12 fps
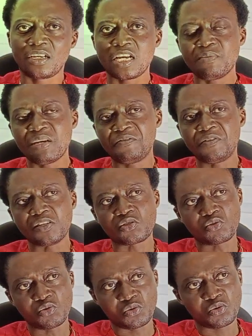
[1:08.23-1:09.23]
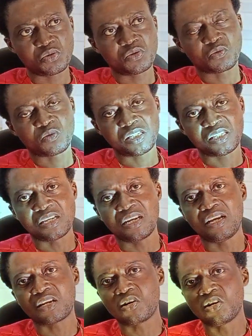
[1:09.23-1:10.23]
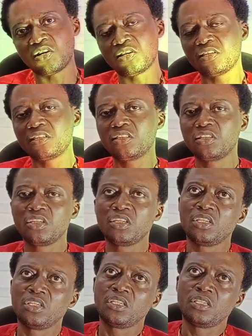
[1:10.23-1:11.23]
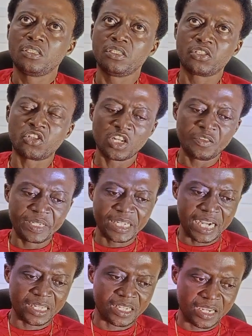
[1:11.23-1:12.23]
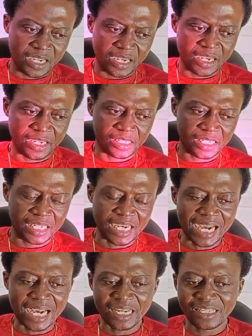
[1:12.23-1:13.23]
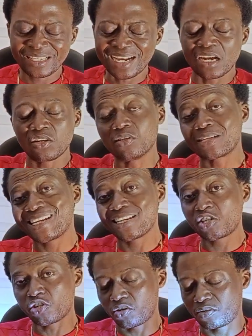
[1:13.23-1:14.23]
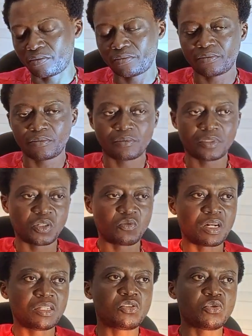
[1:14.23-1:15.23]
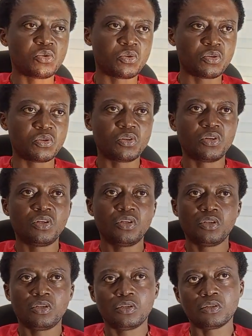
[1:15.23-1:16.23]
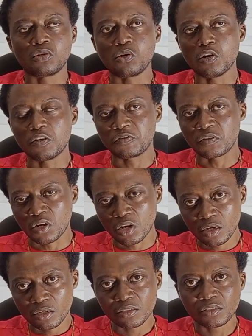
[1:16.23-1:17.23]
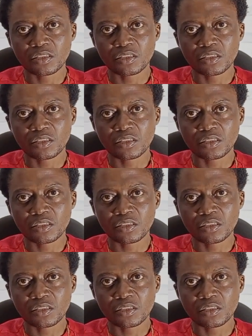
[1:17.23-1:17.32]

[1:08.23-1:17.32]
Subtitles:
MN Phase 2, which is a Lekki, he told me that he has a location he want to go for.